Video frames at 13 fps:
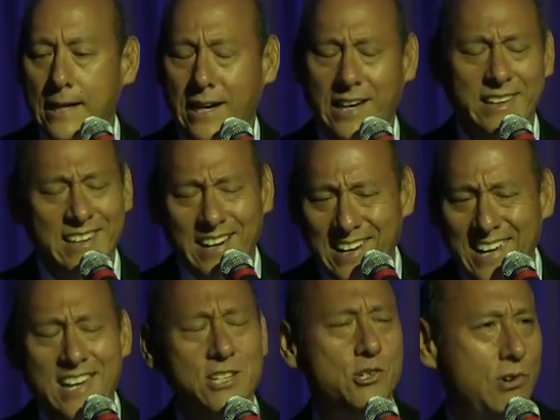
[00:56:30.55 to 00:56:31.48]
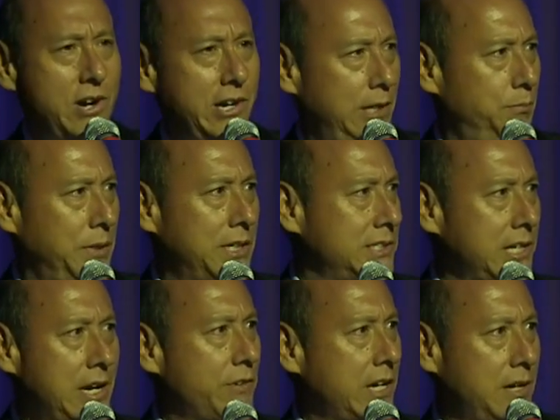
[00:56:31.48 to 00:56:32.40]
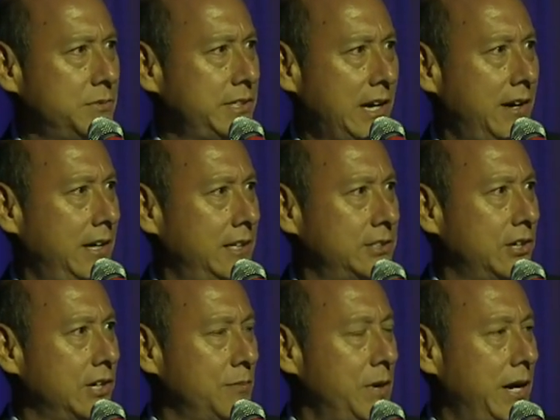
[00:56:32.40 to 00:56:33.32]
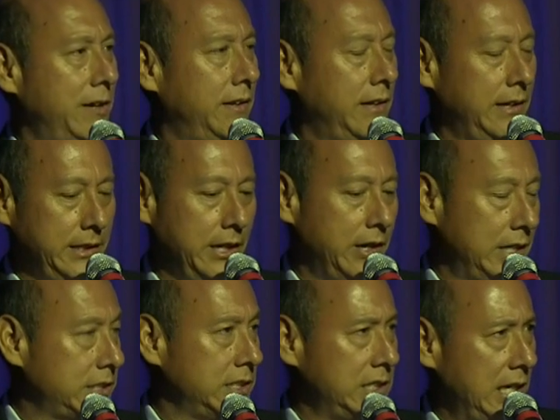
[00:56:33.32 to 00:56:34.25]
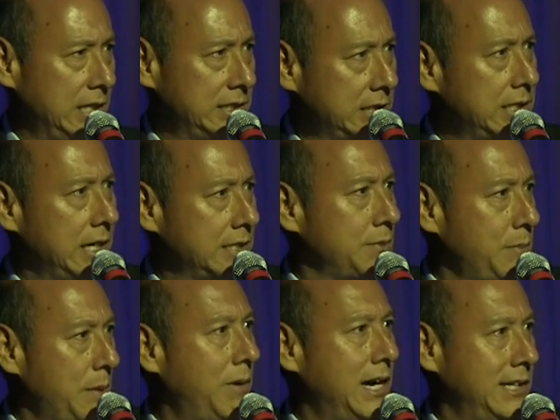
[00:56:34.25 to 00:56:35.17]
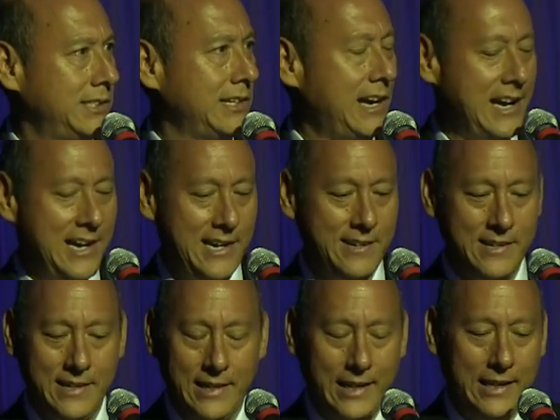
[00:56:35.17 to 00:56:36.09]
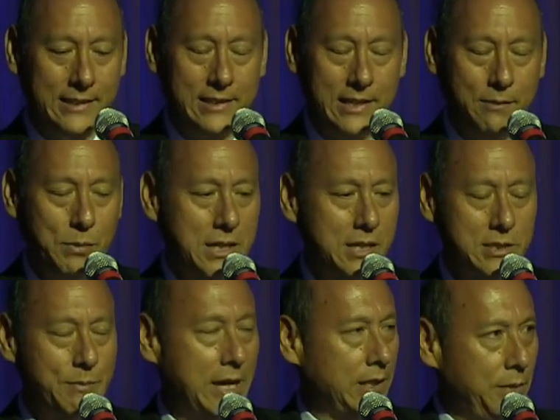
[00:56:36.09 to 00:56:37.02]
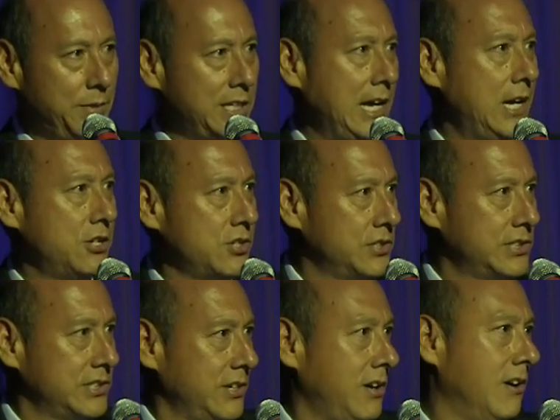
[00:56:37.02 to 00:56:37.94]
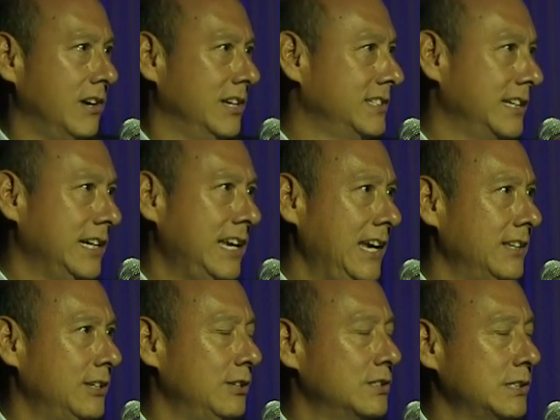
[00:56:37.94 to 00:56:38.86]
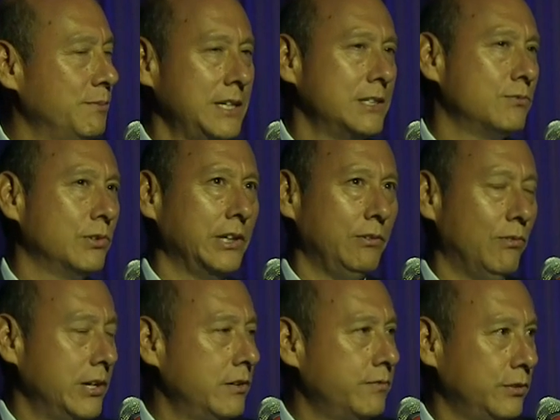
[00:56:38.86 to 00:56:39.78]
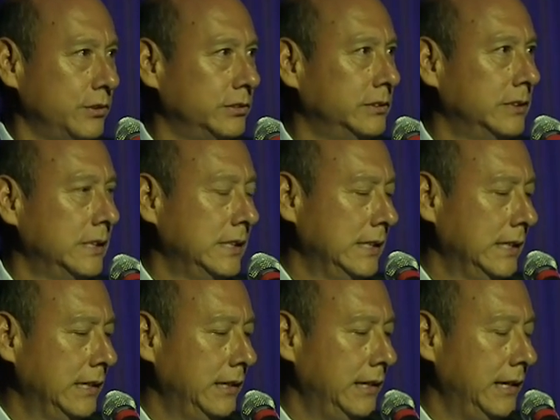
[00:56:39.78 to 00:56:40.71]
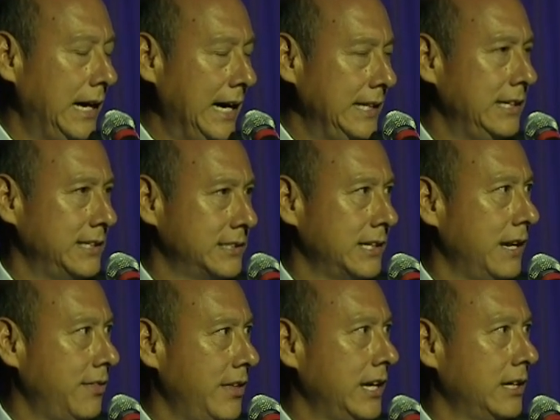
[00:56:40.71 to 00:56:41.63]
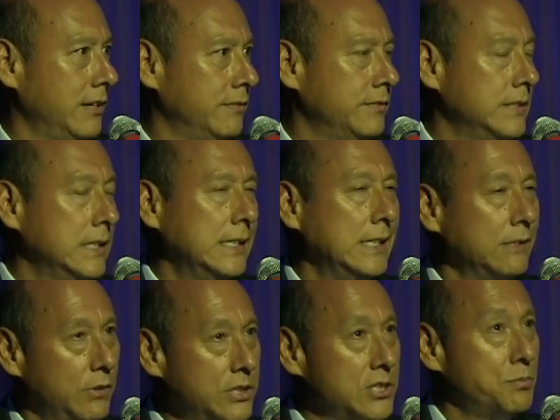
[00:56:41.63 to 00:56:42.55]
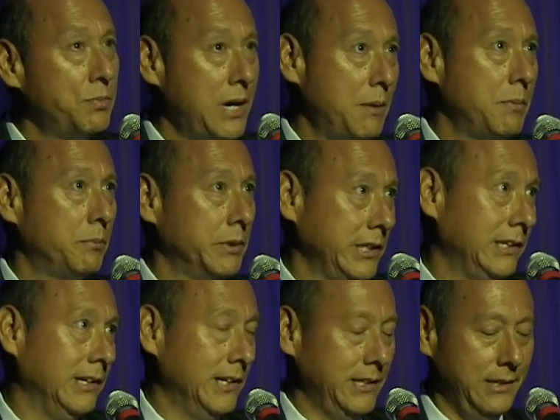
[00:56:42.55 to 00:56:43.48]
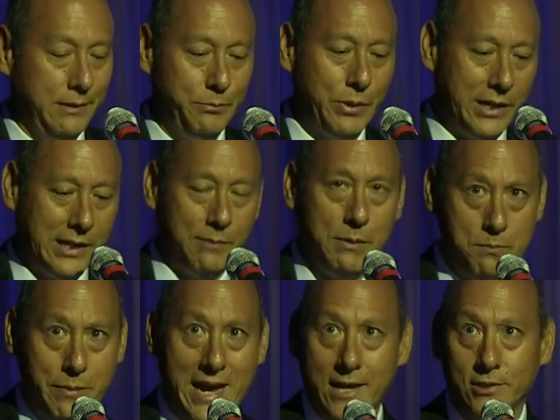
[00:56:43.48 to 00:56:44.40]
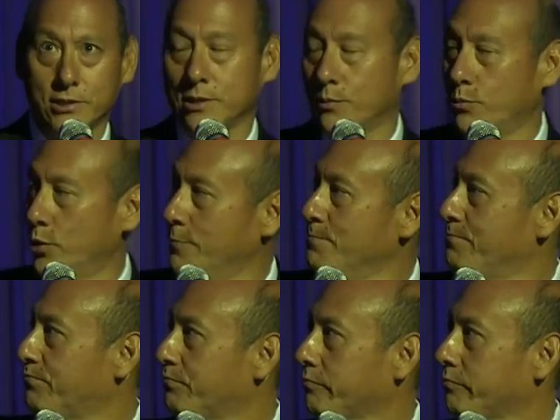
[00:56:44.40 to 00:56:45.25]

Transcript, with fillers: Uh, and then I hate drawing it because it never comes out as good in my, you know, as, as it does in my mind's eye. And uh, because of my limitations as an artist, I can't do some of these really wonderful uh, ideas that I think of, which is probably good. It'd probably get me banned somewhere.